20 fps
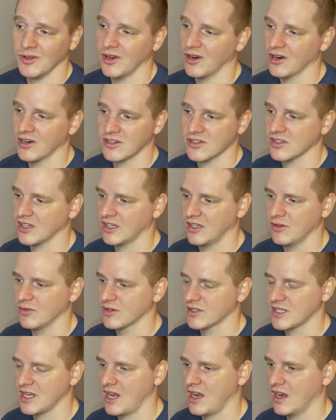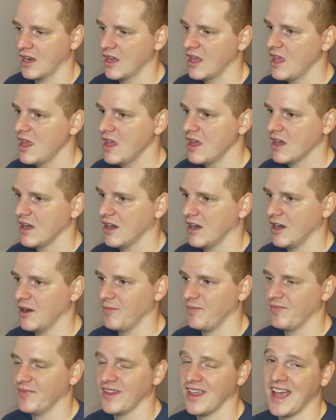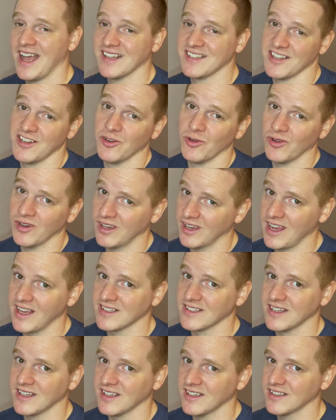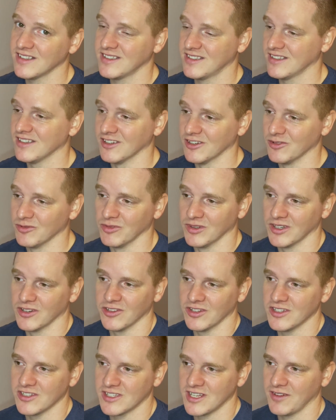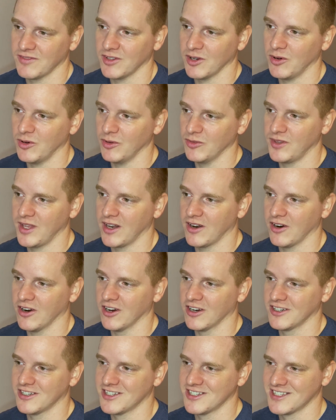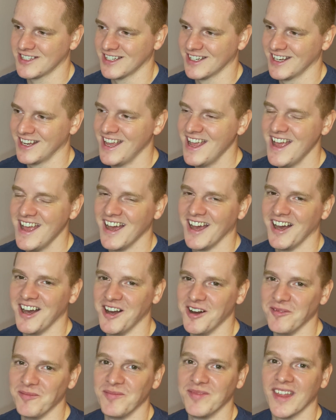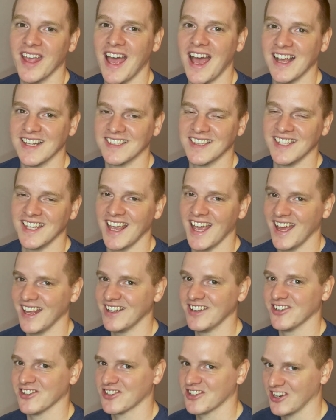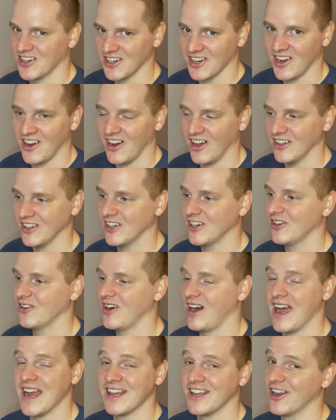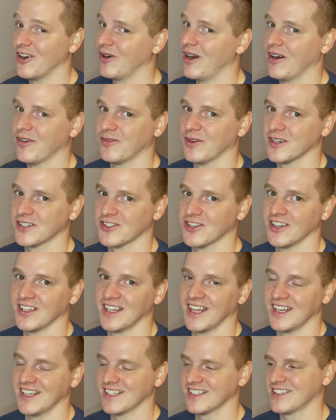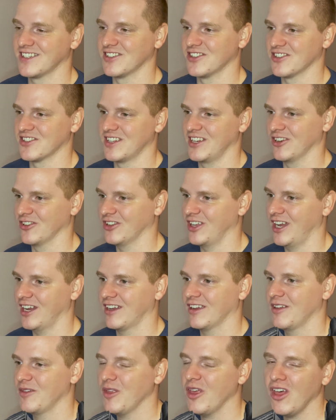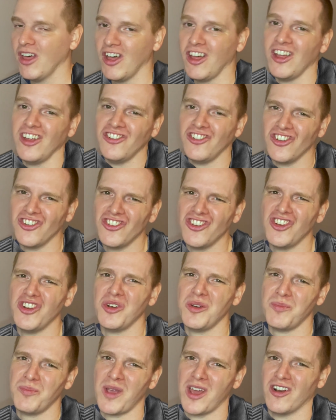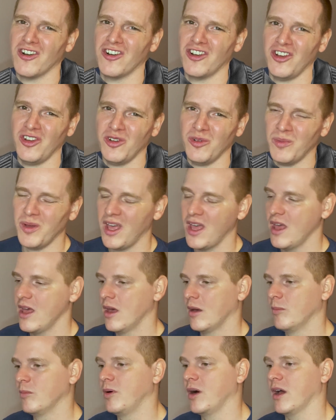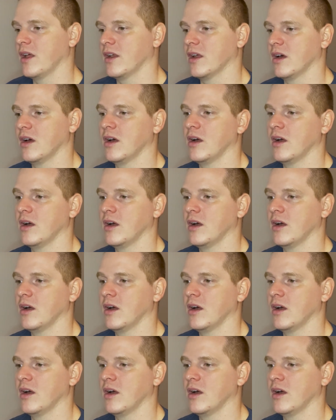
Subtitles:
the arch like you were saying. As annoying as it is, you literally just have to hold that arch. At the end, you're starting to hollow. I know how frustrating that is to just hear like, just do it better, noob. But